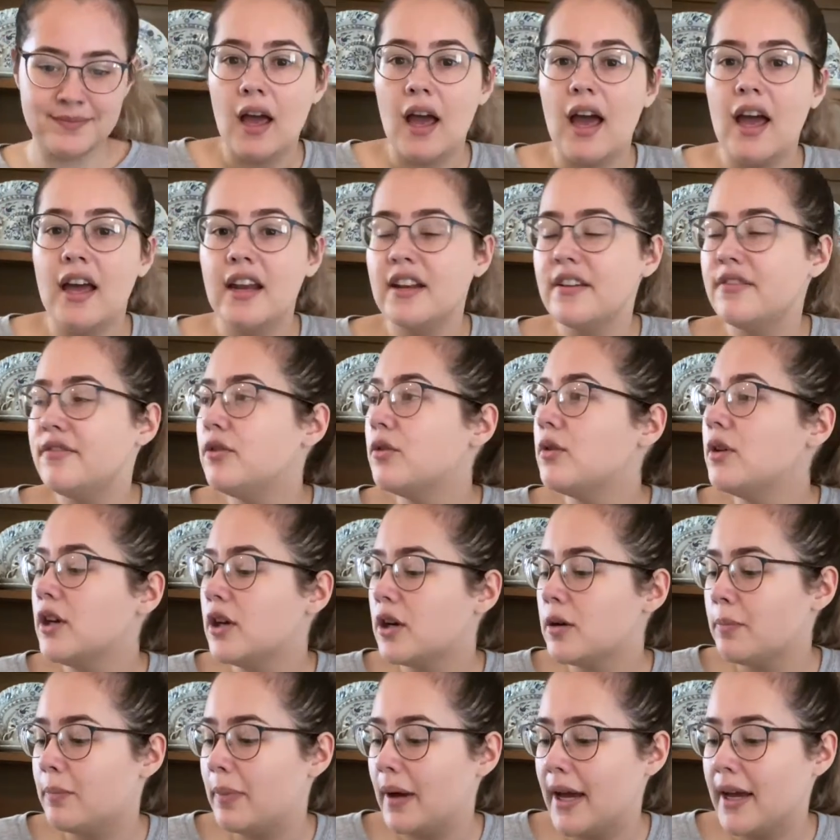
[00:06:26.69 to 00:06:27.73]
And if you hear
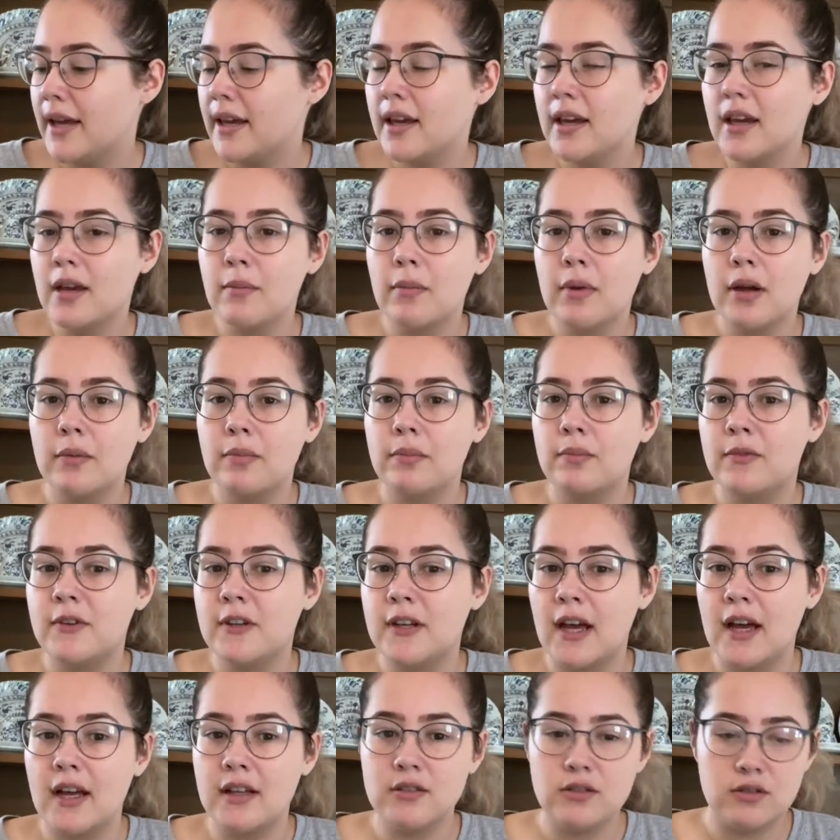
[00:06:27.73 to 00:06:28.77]
banging, my
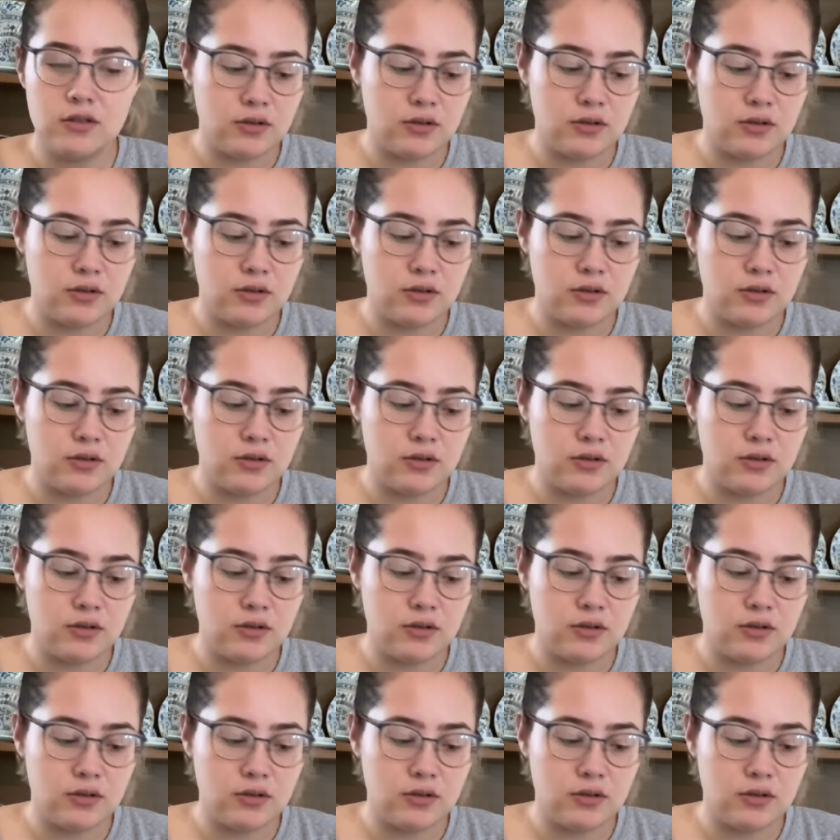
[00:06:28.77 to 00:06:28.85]
dad's